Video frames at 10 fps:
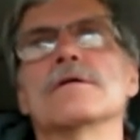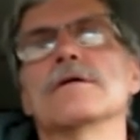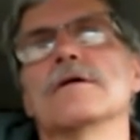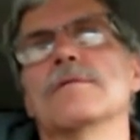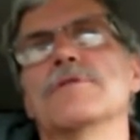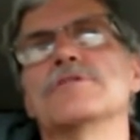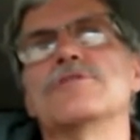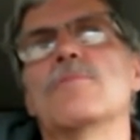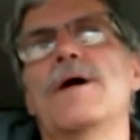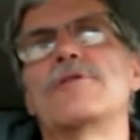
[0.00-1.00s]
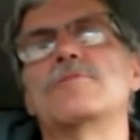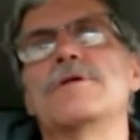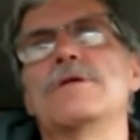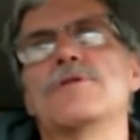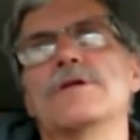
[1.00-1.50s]
Um, there's no bathroom
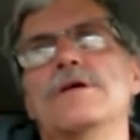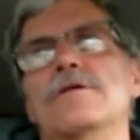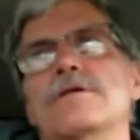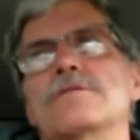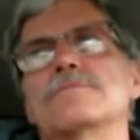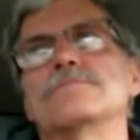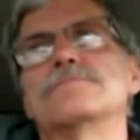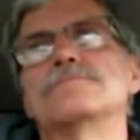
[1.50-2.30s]
anywhere near here.